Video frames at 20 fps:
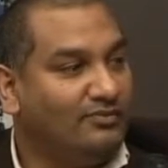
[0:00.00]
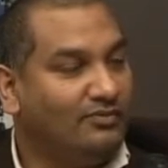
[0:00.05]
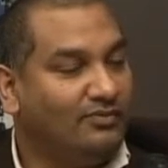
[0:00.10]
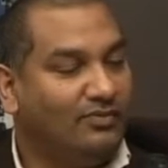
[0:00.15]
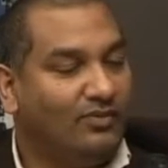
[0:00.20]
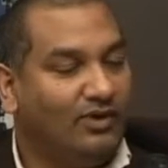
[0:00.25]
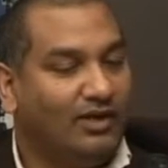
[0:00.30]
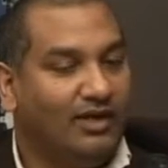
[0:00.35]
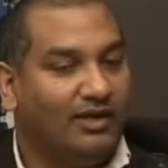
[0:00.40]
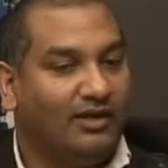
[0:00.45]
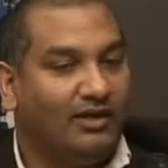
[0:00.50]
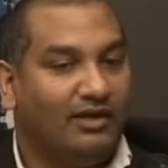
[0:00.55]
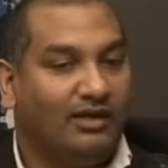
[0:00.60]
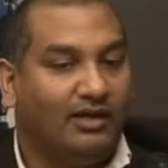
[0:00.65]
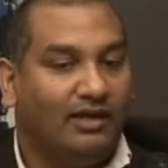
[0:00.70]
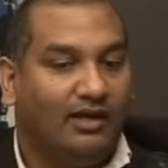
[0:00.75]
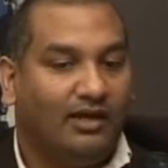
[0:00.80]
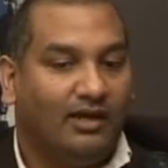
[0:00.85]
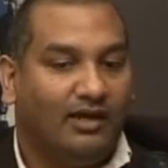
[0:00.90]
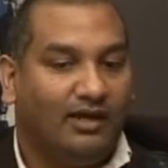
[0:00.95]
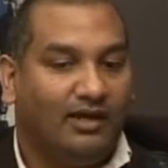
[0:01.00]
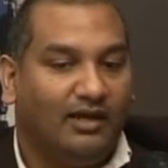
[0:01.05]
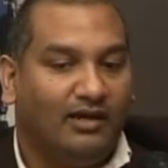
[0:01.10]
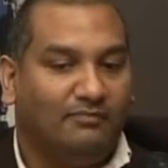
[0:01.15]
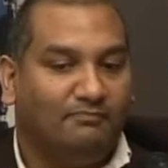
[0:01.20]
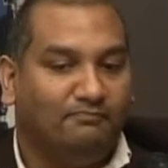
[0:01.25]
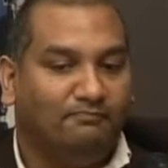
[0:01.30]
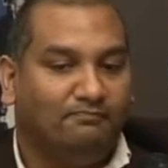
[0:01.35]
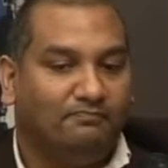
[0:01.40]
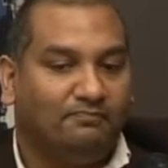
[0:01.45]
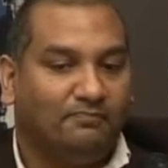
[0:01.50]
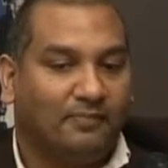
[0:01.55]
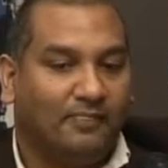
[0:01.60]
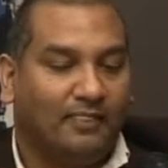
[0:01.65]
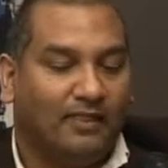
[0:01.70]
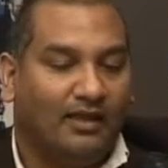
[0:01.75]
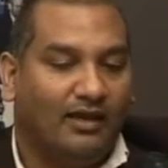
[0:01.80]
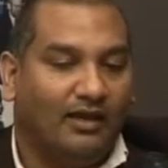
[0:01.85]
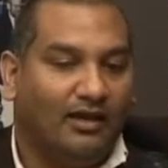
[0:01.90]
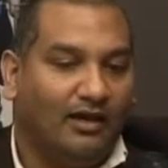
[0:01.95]
where
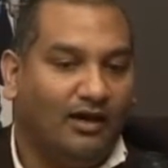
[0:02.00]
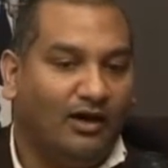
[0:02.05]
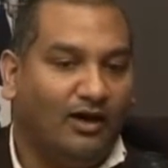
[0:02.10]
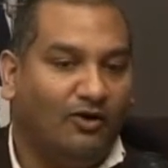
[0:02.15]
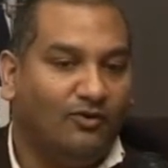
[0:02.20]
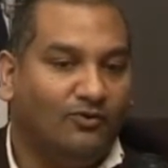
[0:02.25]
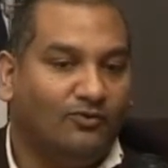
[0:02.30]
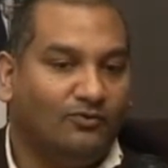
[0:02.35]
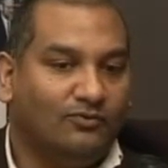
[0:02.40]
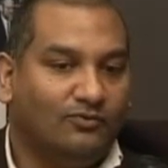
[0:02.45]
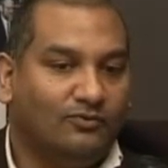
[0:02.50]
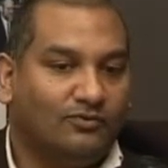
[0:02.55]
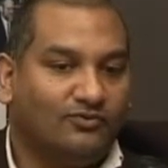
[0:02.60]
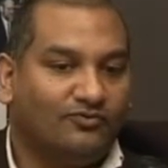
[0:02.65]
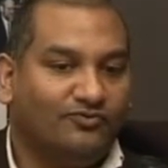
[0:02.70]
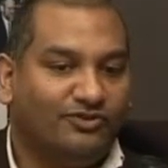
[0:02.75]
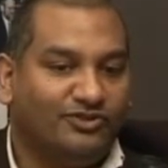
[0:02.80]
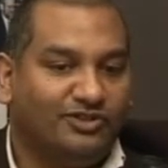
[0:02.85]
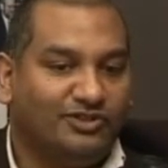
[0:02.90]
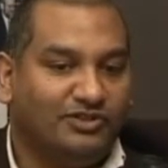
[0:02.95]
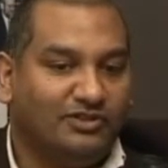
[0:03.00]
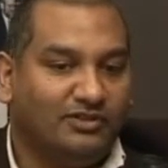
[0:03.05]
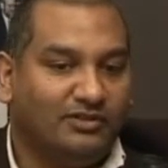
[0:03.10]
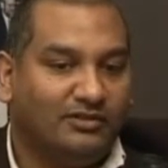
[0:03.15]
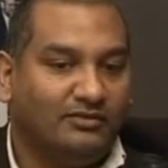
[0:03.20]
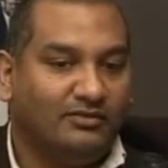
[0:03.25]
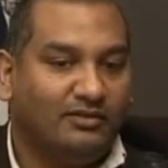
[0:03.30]
a whole Christian